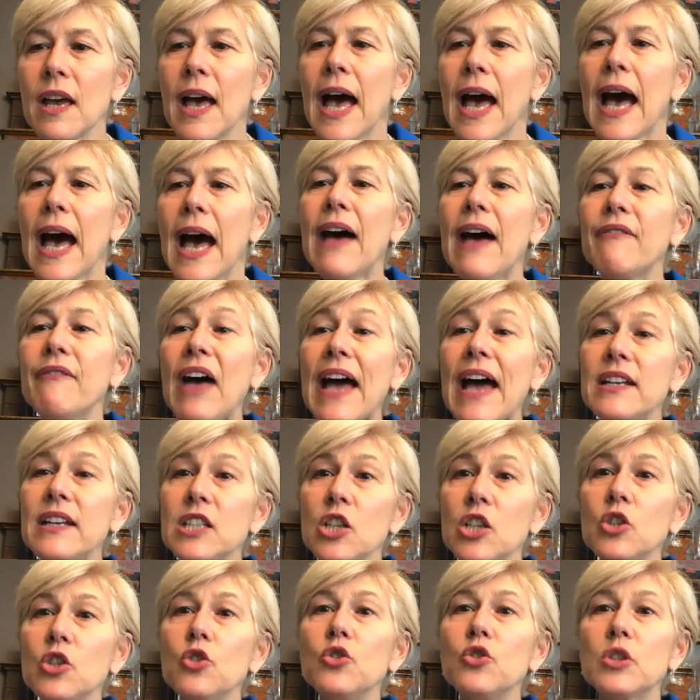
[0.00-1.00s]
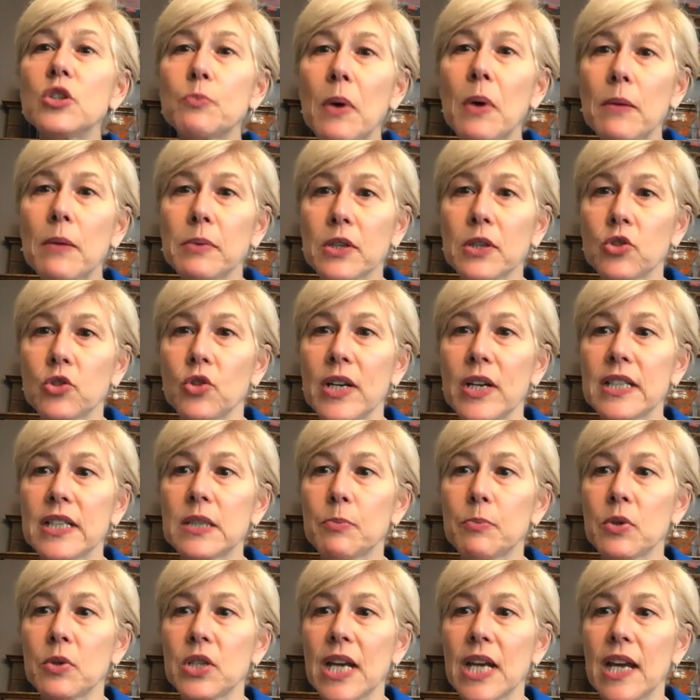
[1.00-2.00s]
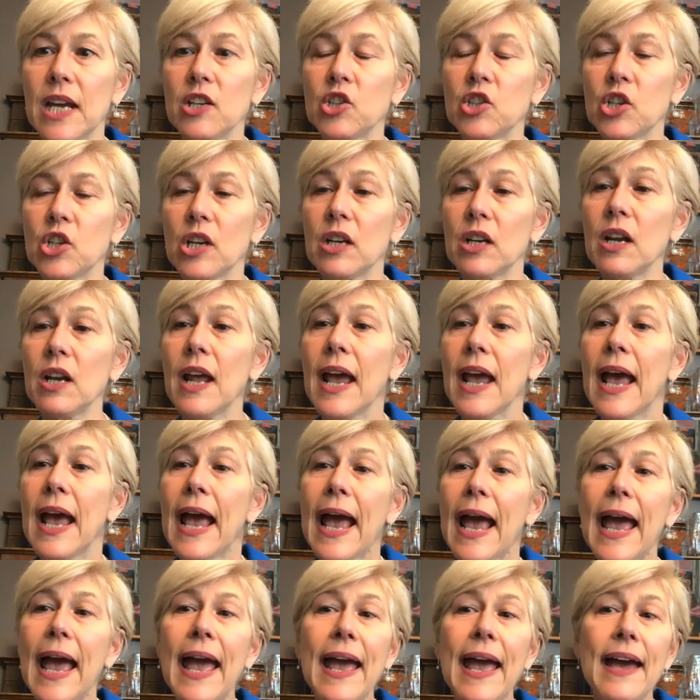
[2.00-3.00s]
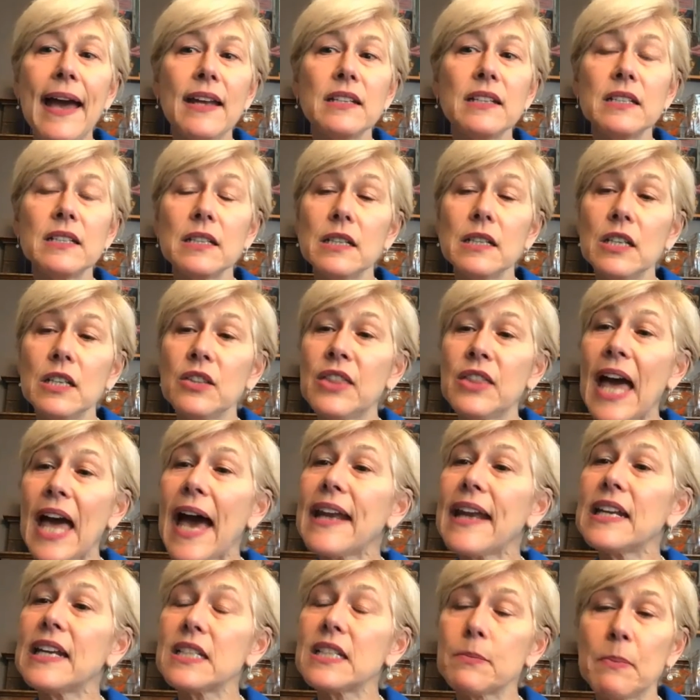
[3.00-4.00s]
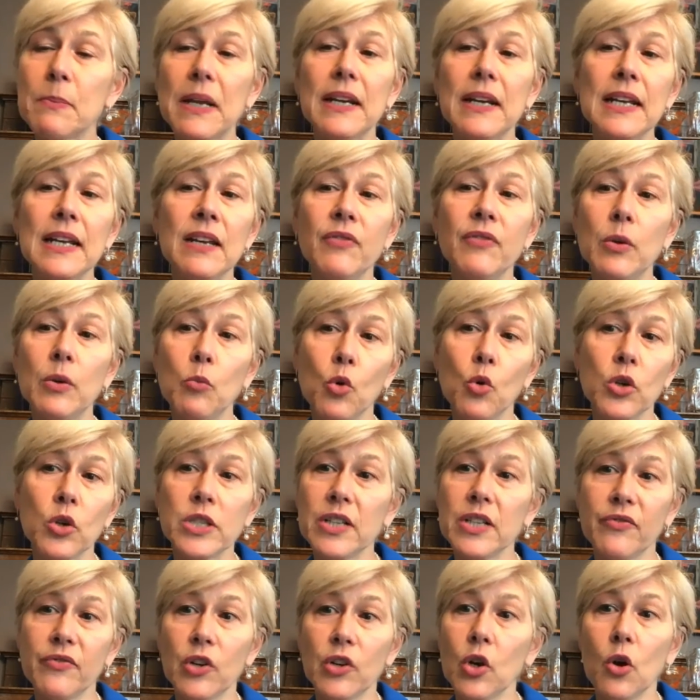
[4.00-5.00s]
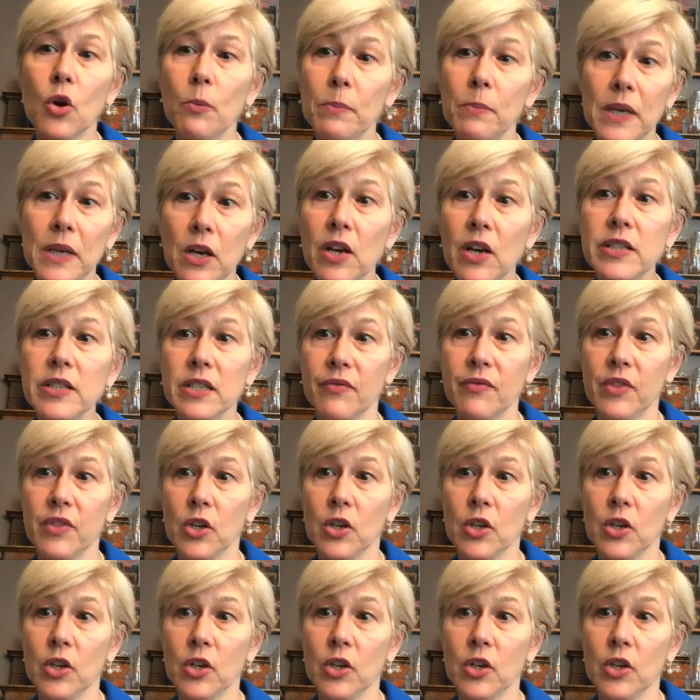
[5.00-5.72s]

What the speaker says: have had to use public transportation, and that has been even more difficult because of the